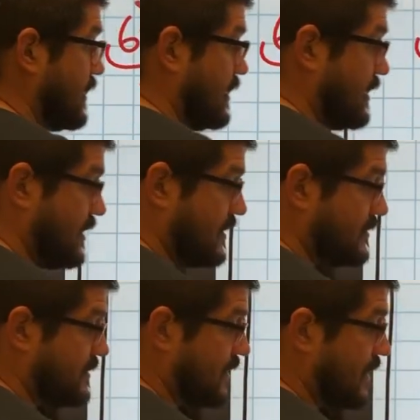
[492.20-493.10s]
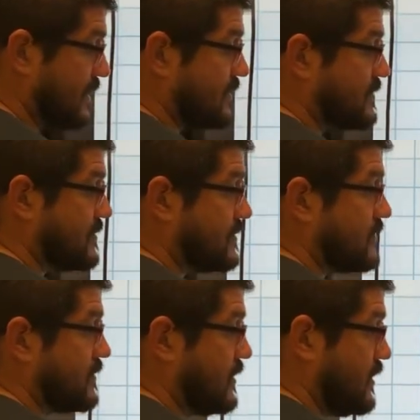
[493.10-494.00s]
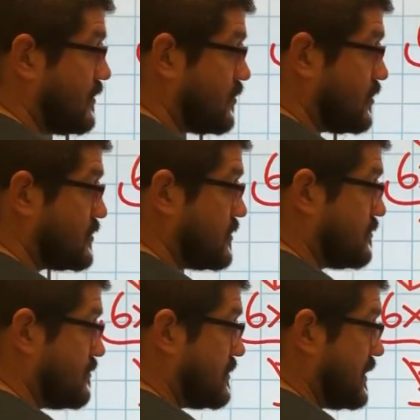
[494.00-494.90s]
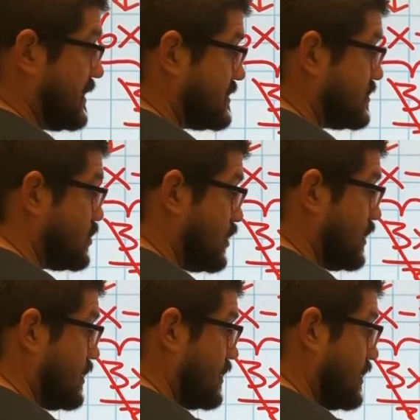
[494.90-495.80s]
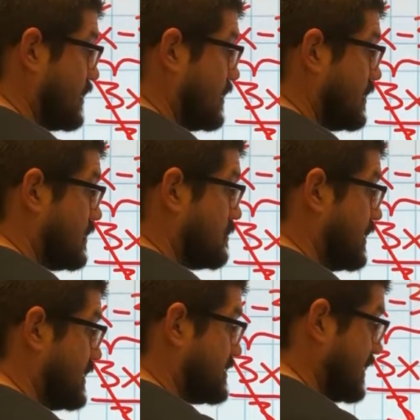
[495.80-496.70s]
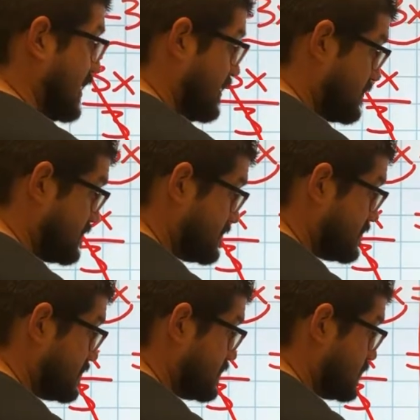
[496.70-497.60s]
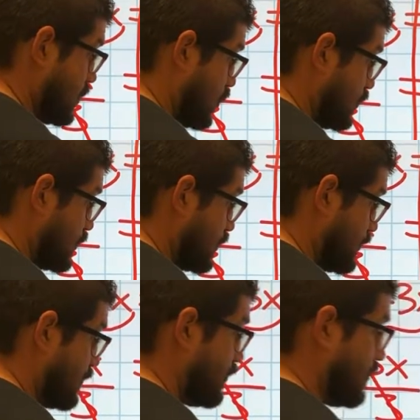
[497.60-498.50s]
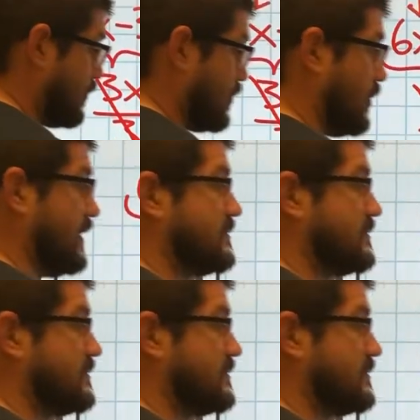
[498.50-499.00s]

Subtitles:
and x equals minus g minus f over 3.